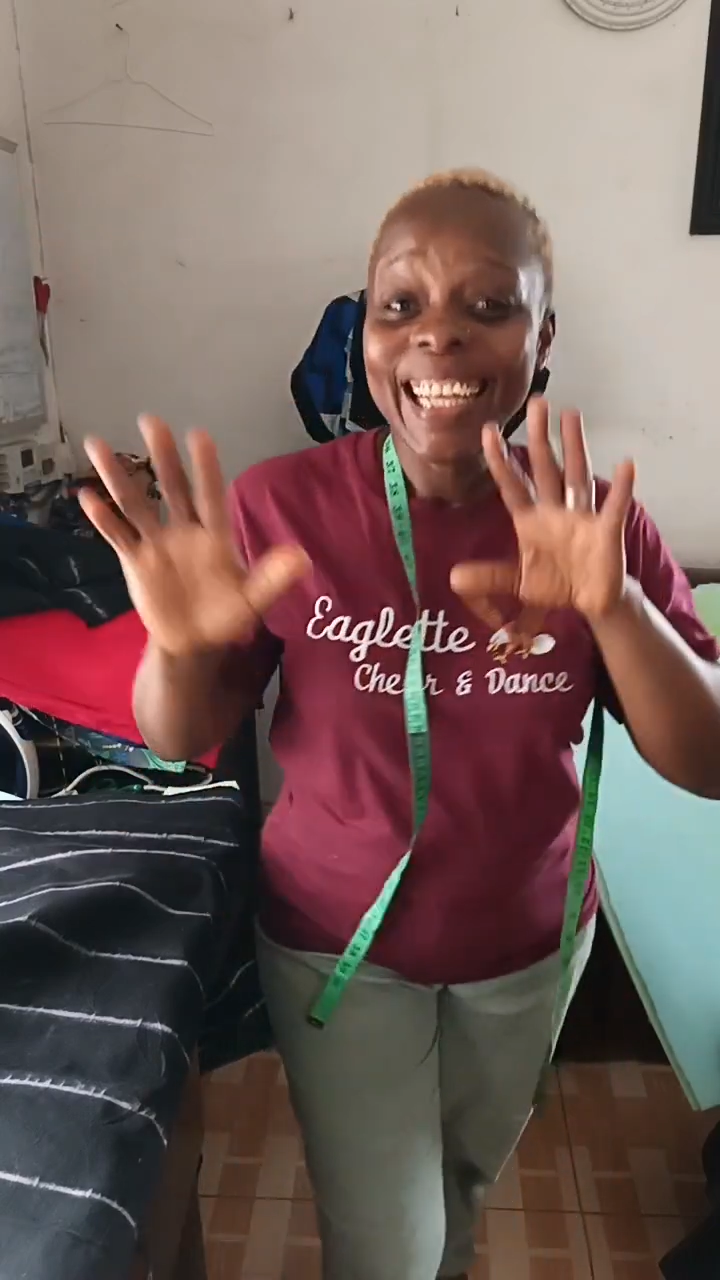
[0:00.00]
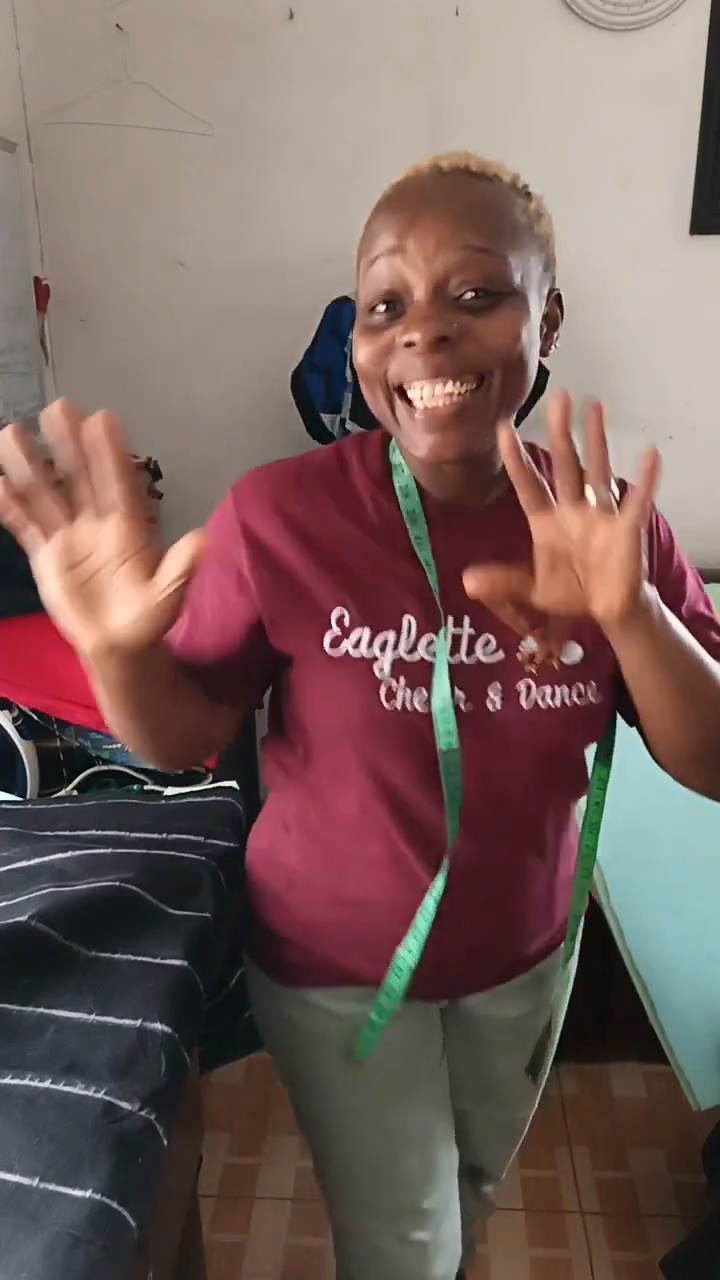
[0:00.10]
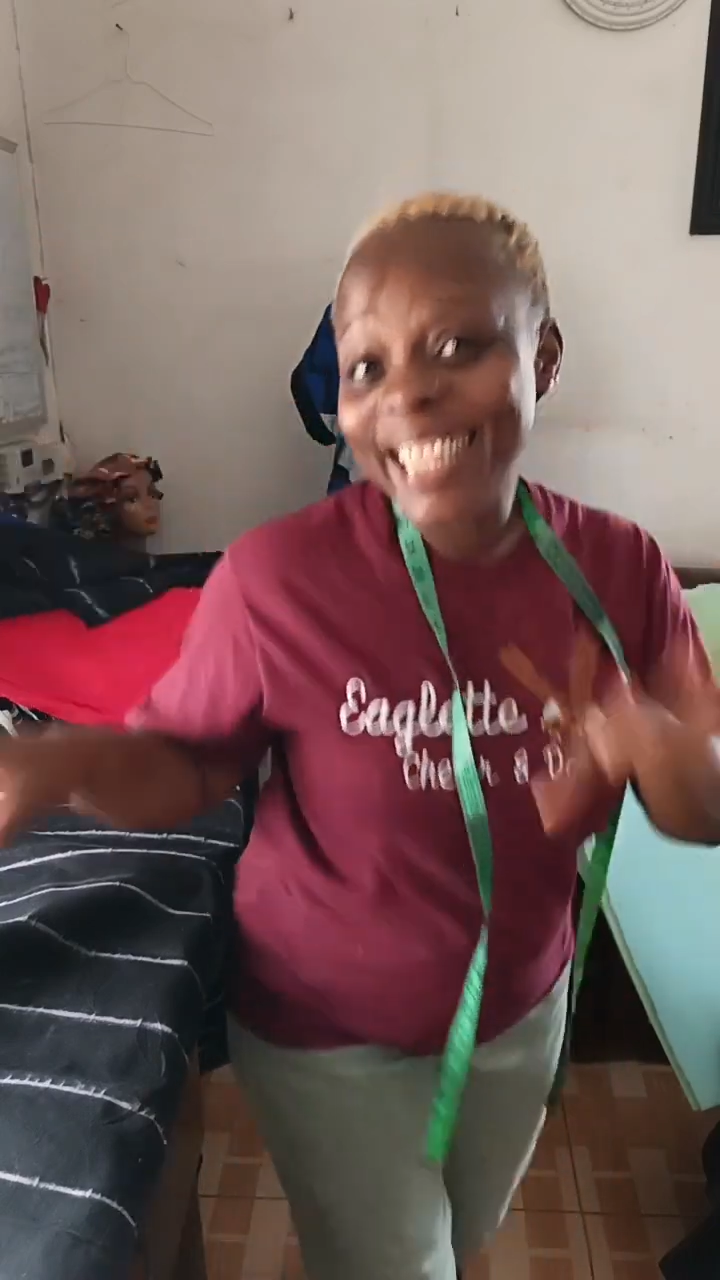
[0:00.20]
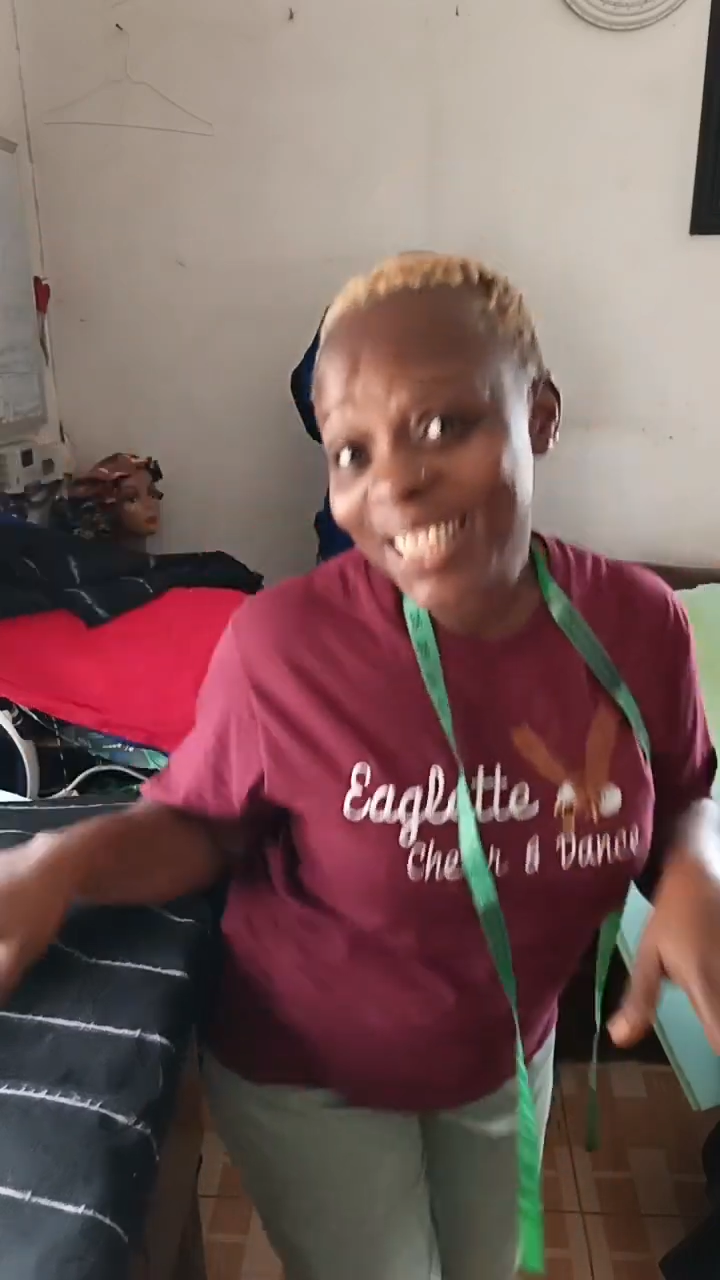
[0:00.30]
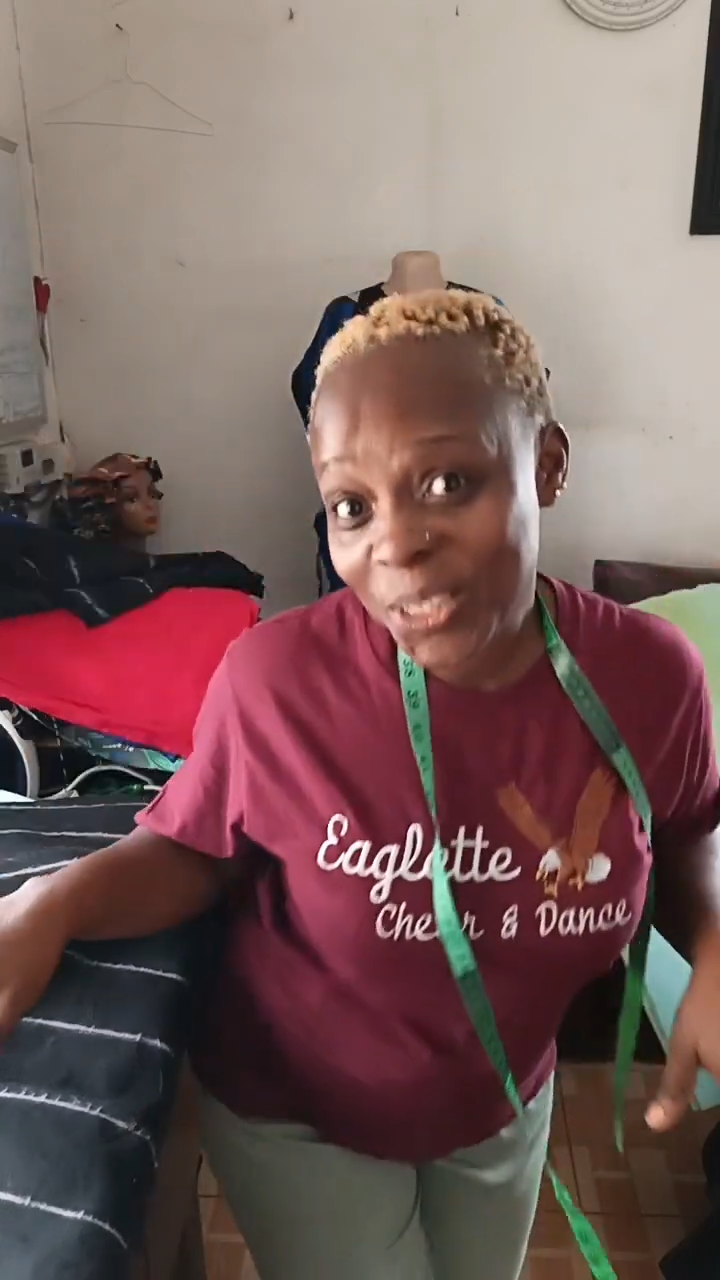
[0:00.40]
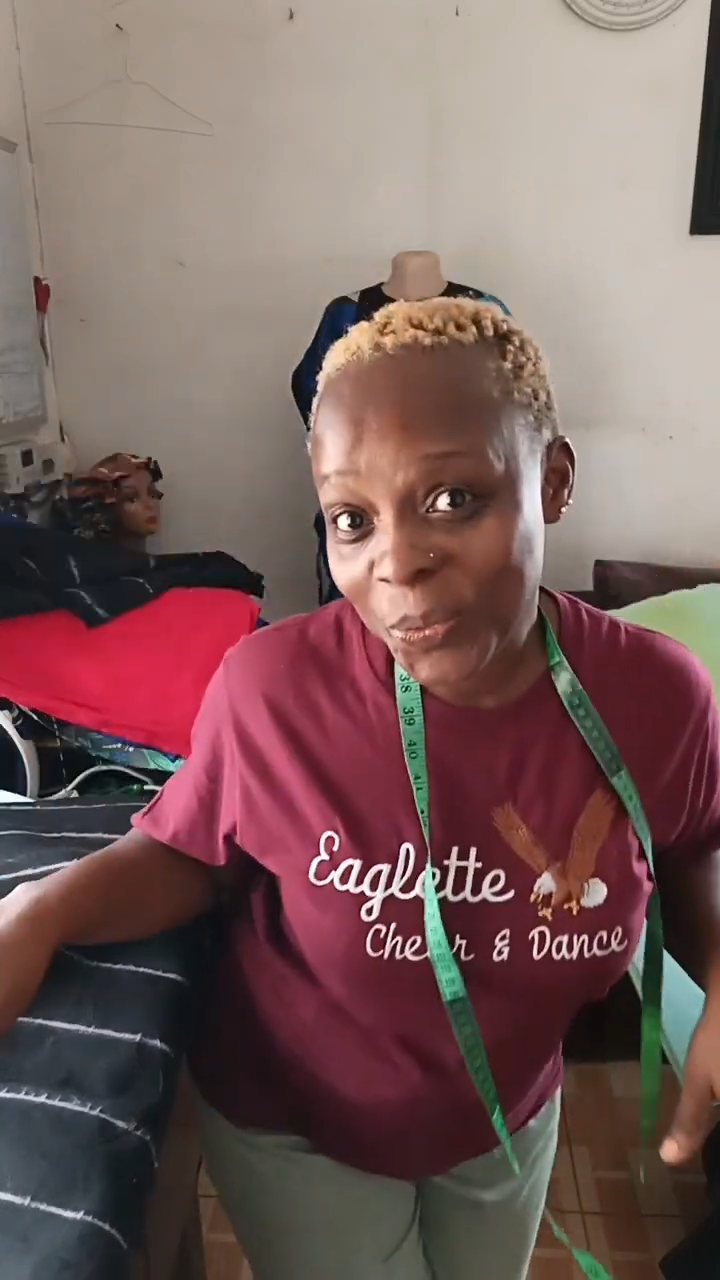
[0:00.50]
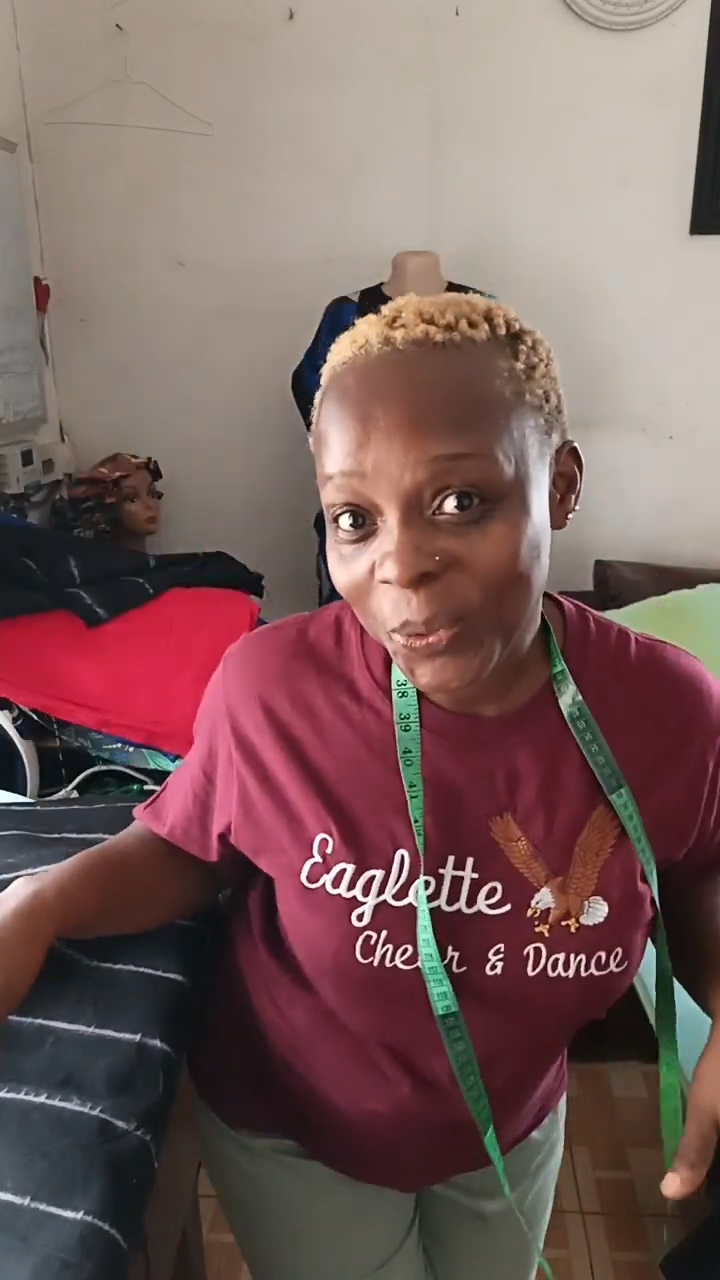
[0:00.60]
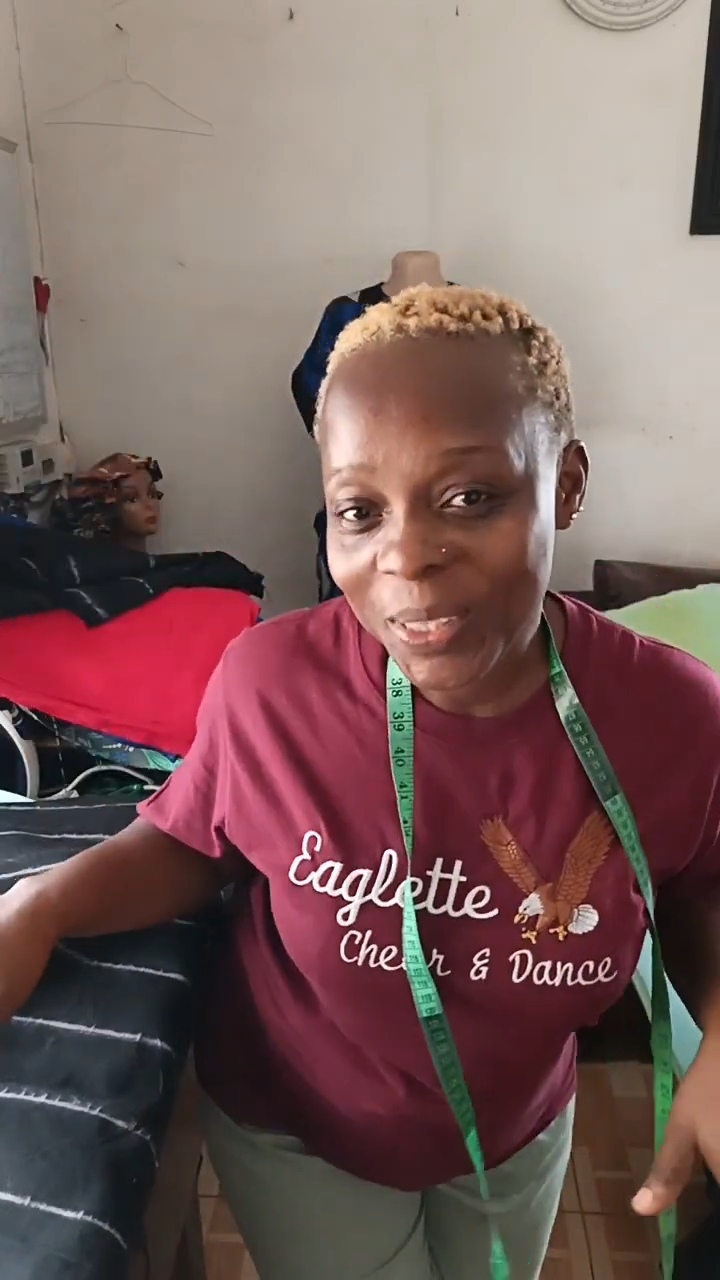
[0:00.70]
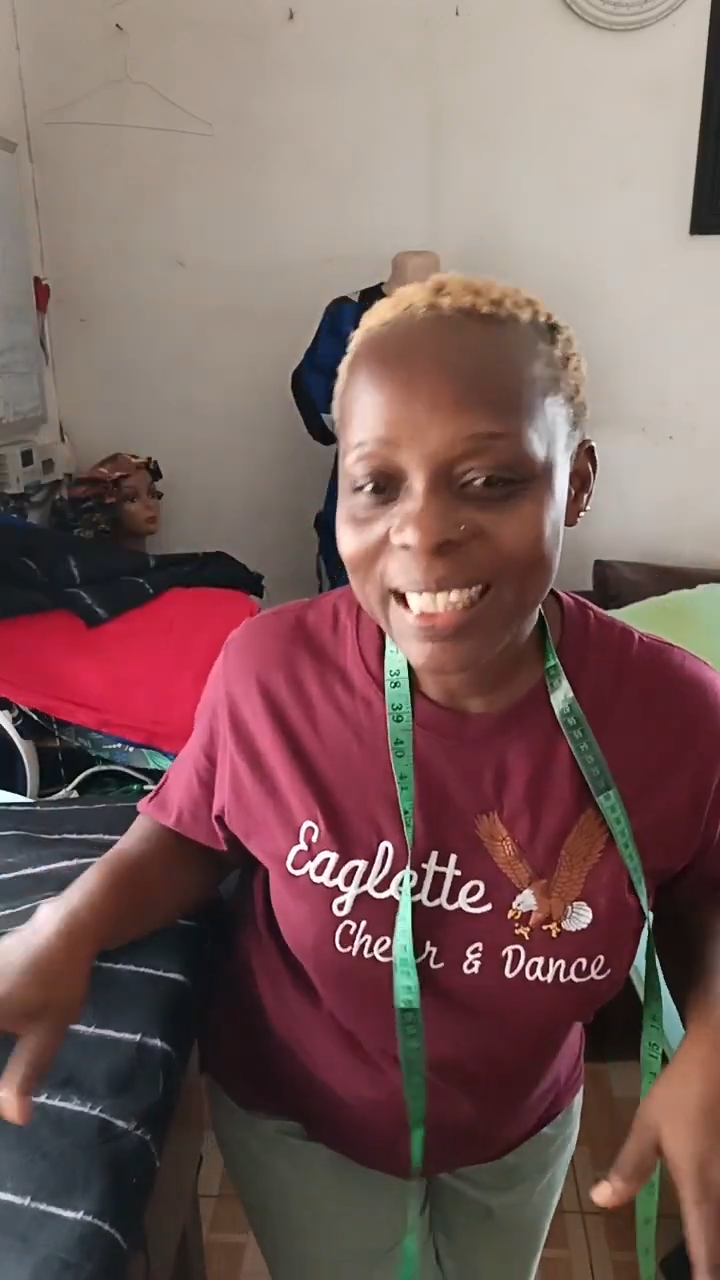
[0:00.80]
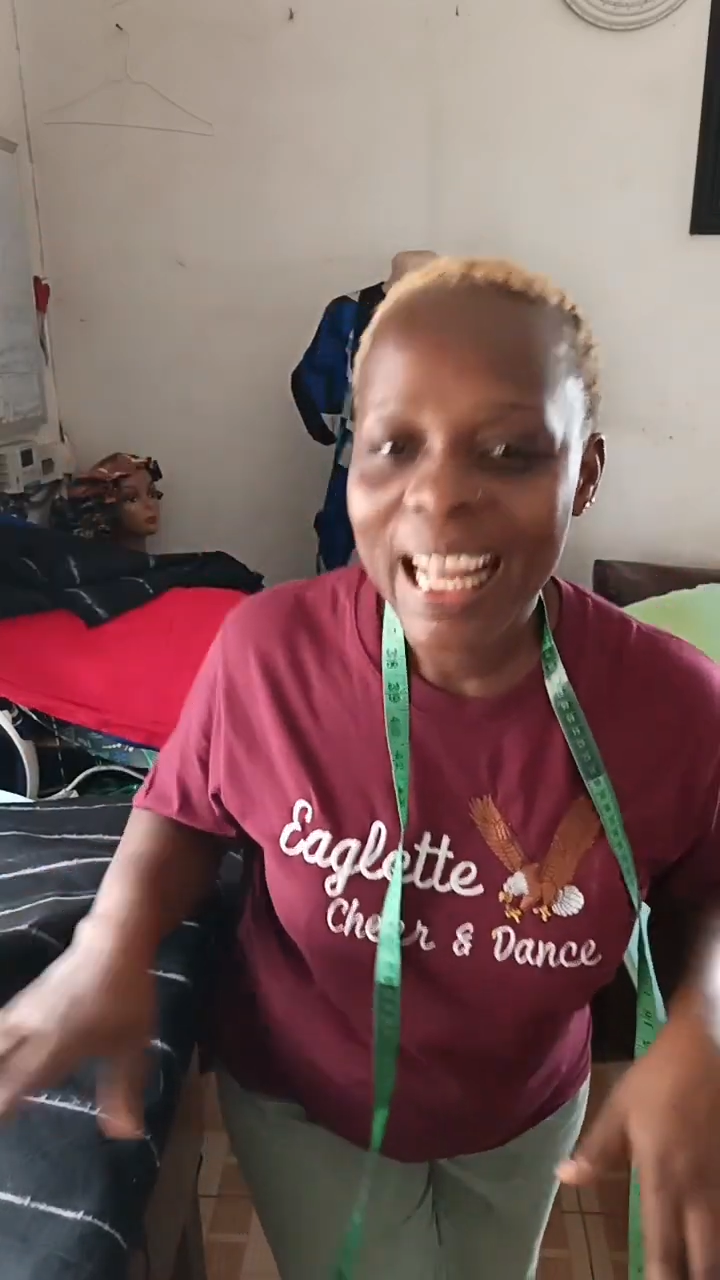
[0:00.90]
guess
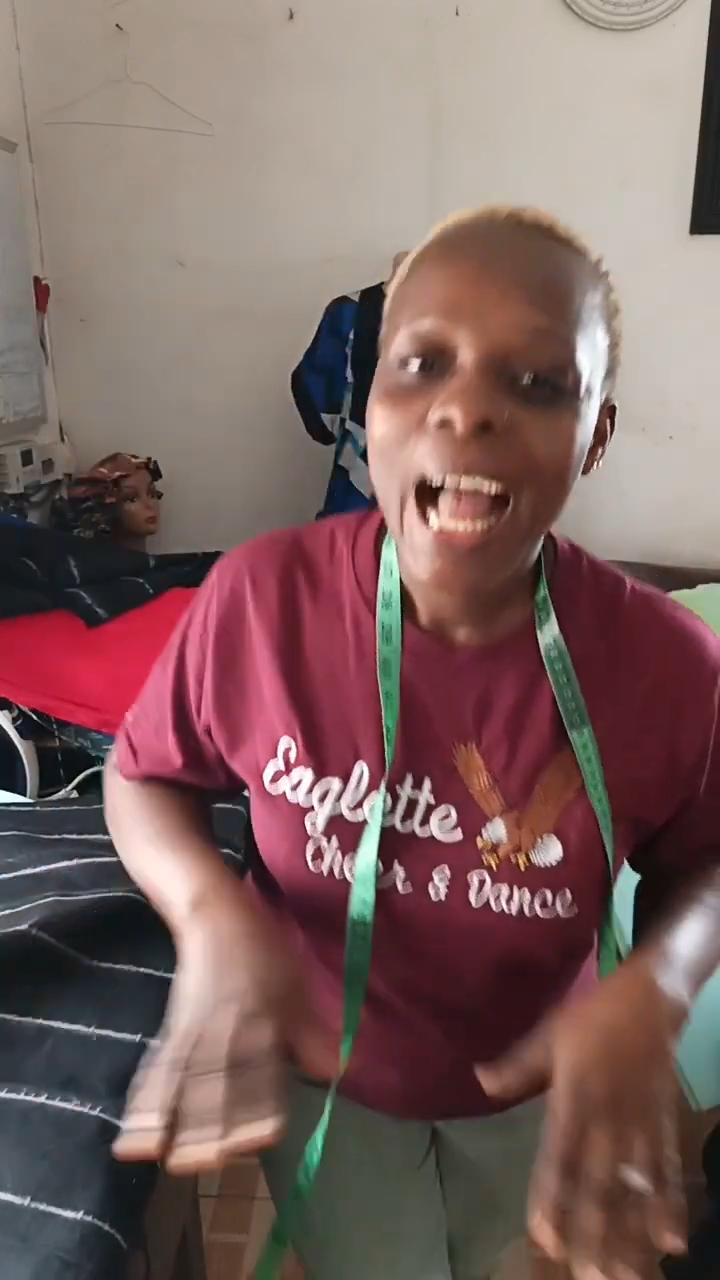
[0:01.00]
what?